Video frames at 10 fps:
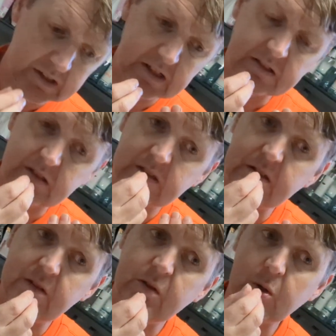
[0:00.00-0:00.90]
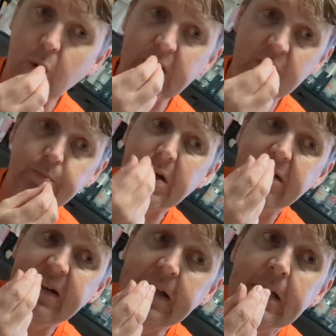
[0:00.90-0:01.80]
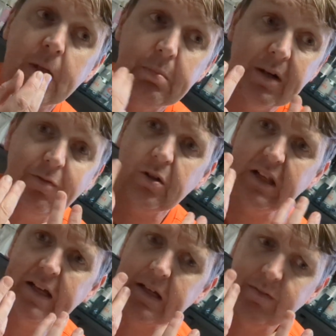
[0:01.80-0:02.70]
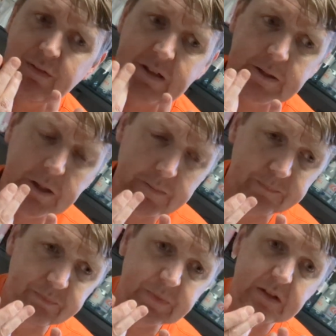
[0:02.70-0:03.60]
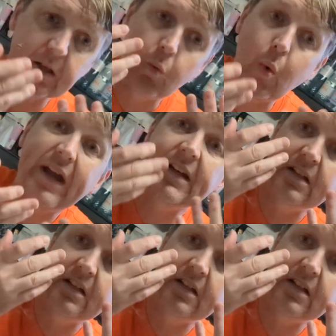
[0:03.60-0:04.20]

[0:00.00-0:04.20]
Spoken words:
It's not quite as buttery, but I've got that lovely, the weight